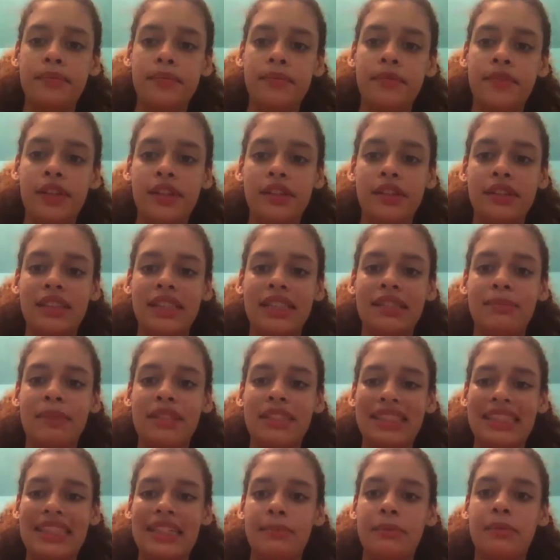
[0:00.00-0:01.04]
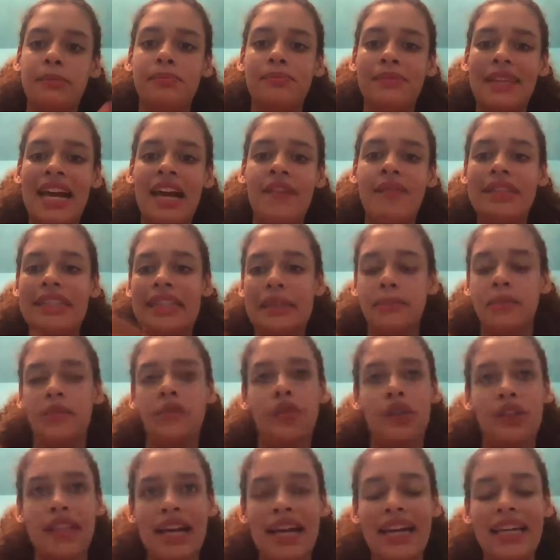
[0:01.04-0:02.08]
verse is basically everything
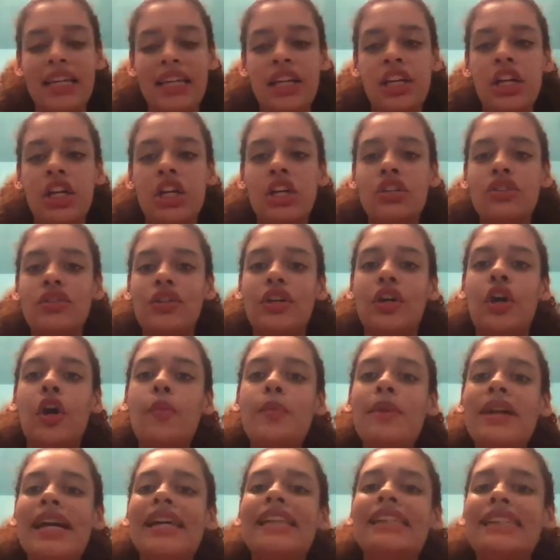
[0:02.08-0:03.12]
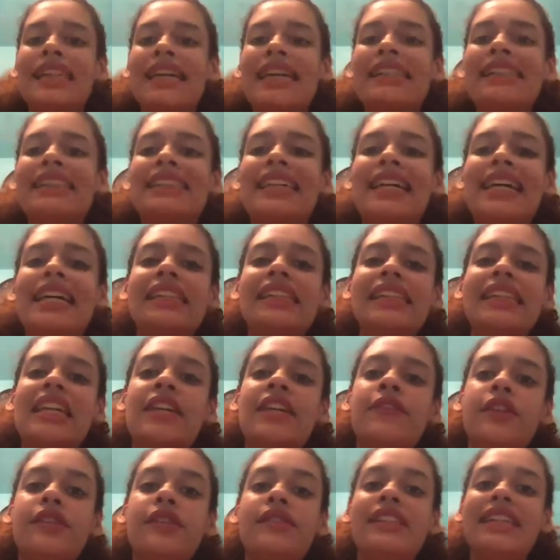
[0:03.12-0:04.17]
before that. So I hope you guys liked it.
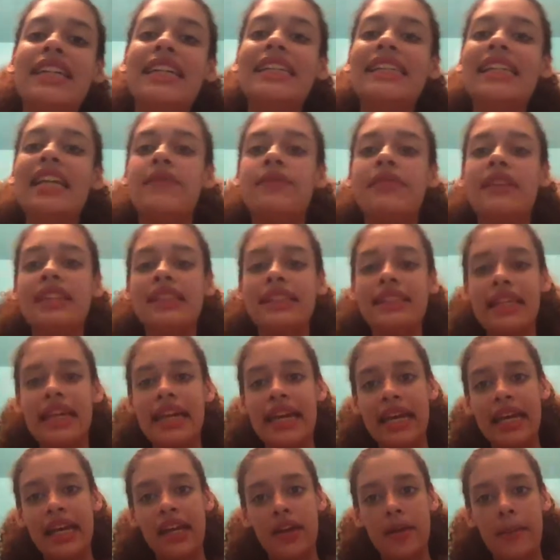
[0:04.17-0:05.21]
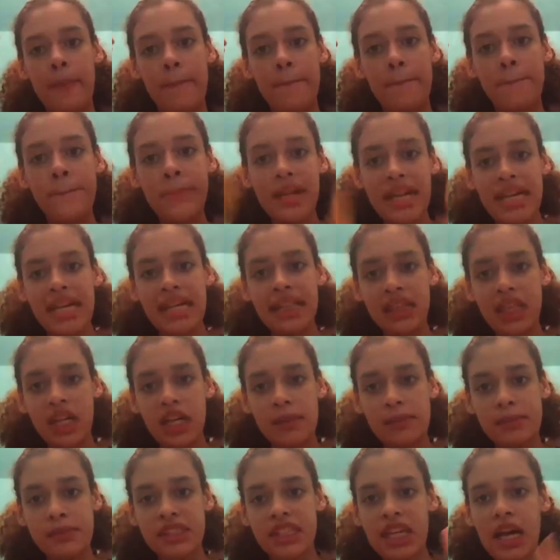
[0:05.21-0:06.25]
If you did, give this a big
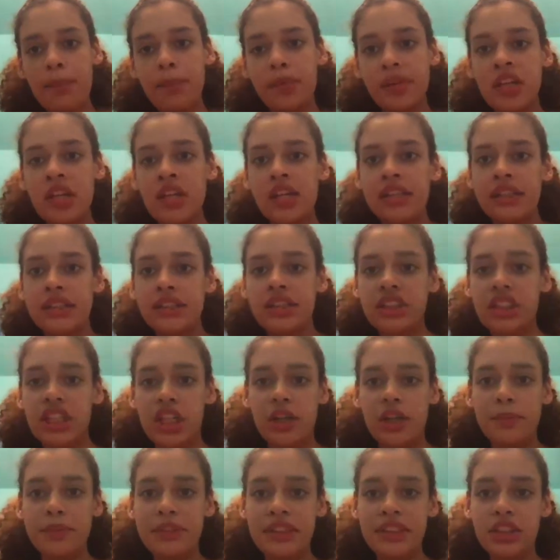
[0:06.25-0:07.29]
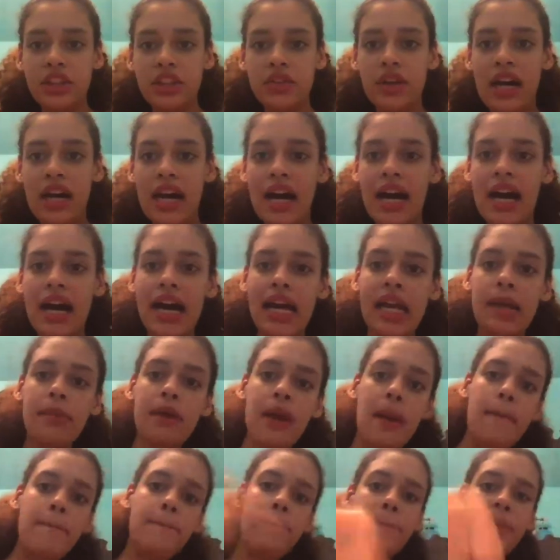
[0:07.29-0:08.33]
thumbs up, subscribe,
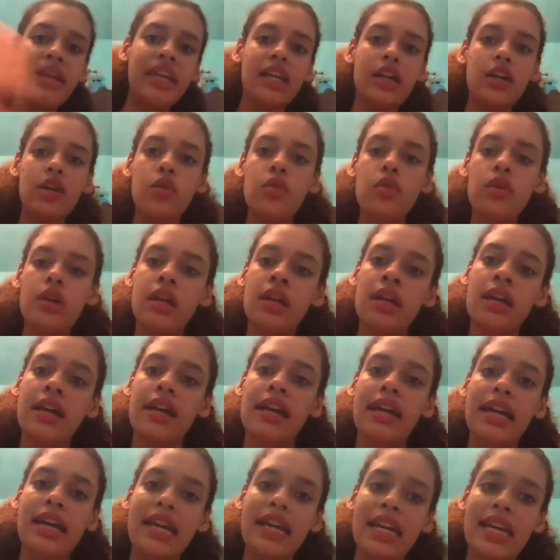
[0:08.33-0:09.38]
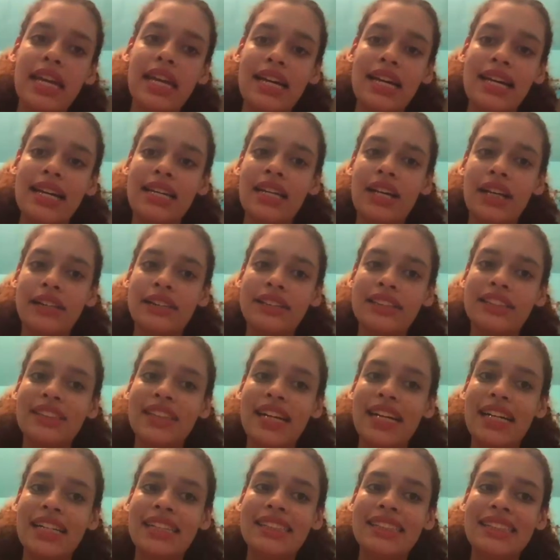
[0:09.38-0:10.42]
and I'll see you
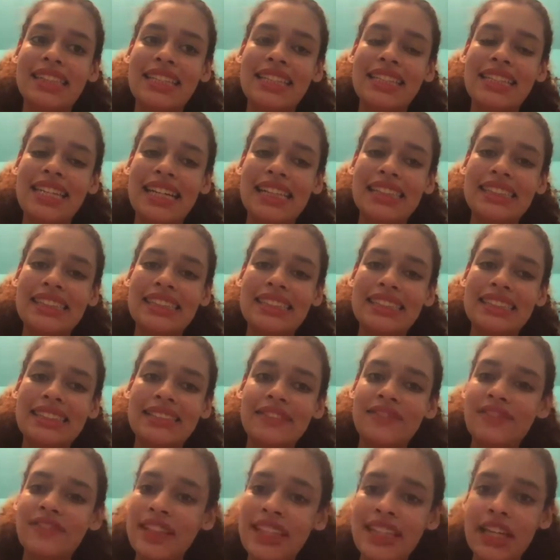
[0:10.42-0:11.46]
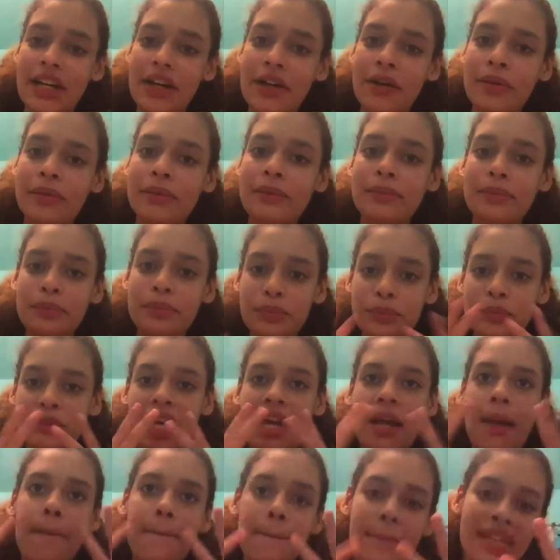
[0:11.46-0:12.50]
guys in the next video.
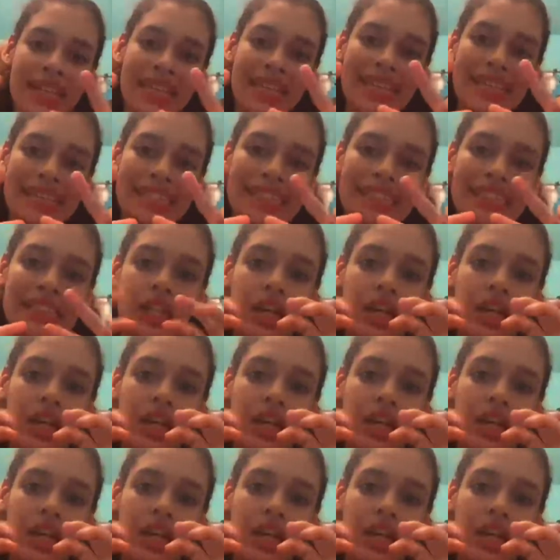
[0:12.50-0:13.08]
Peace,